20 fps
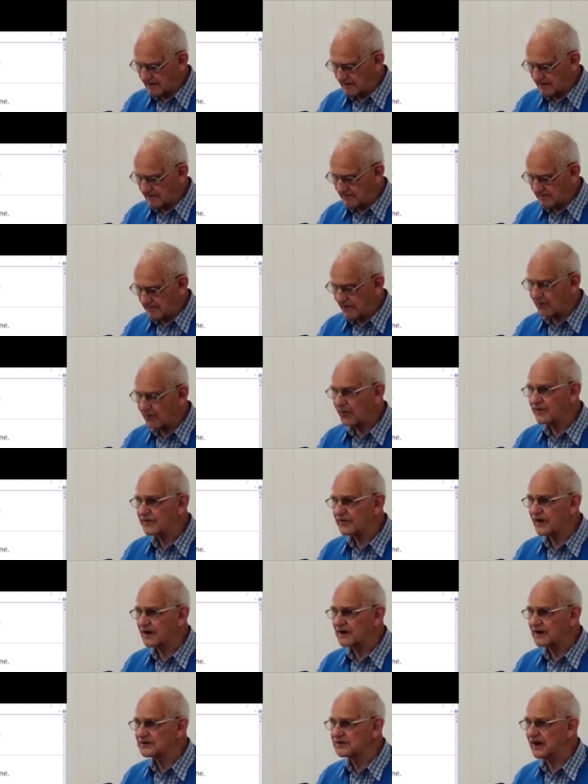but we've got a
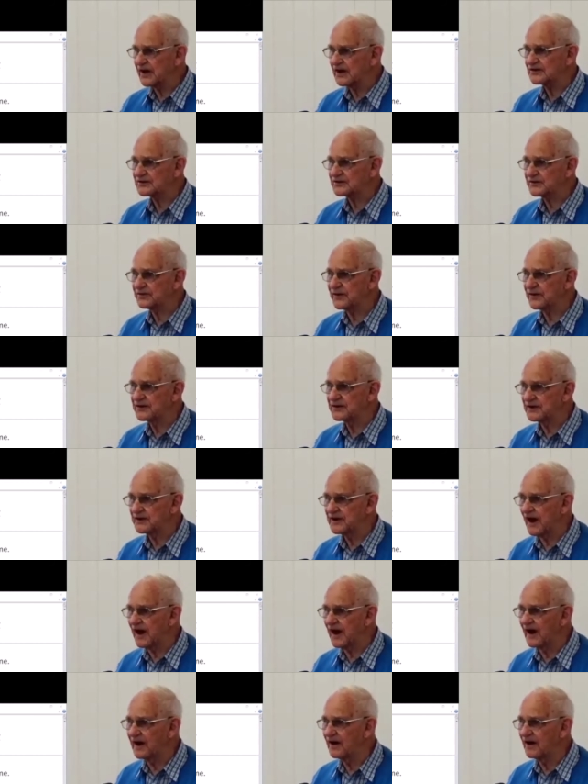text for
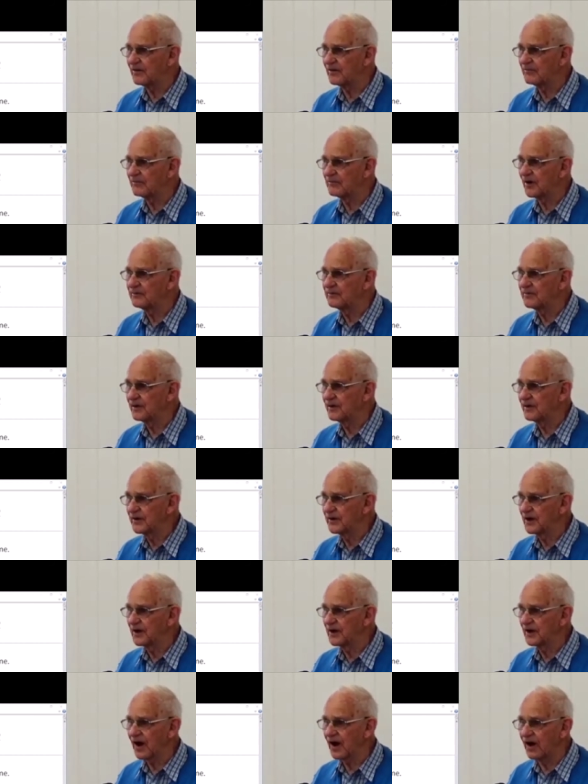today i'm being
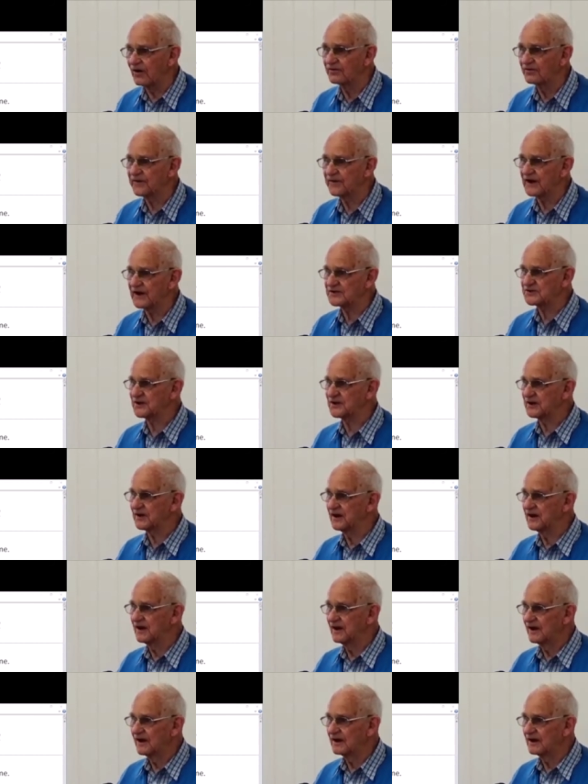old-fashioned
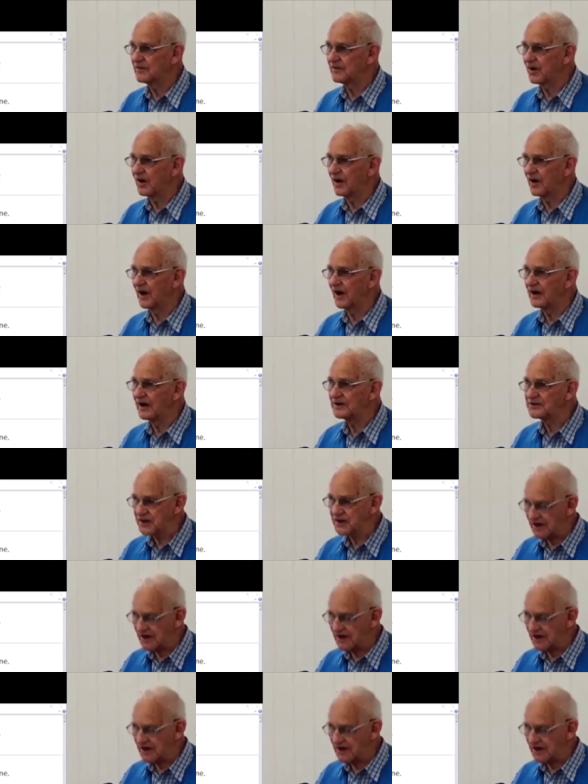at my age